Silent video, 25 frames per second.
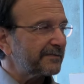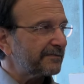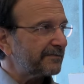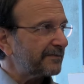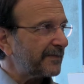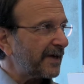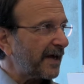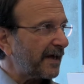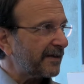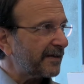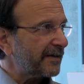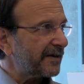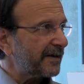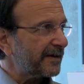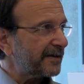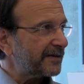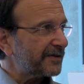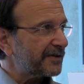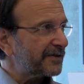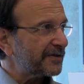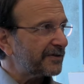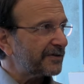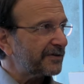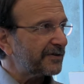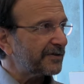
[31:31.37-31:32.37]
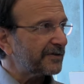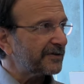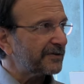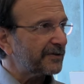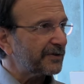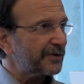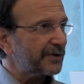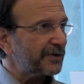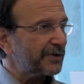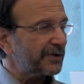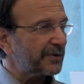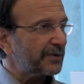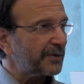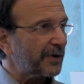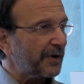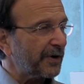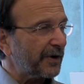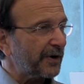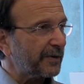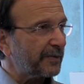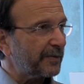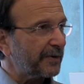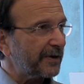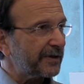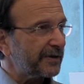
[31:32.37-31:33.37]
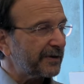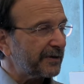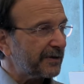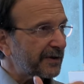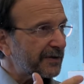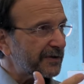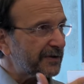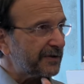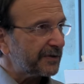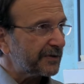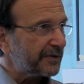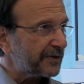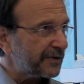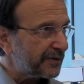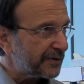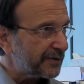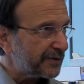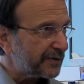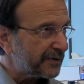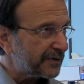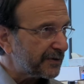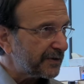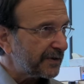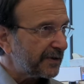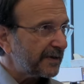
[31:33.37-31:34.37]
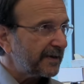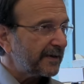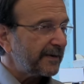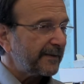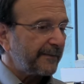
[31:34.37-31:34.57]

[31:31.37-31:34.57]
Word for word: methods to do your work, but you also use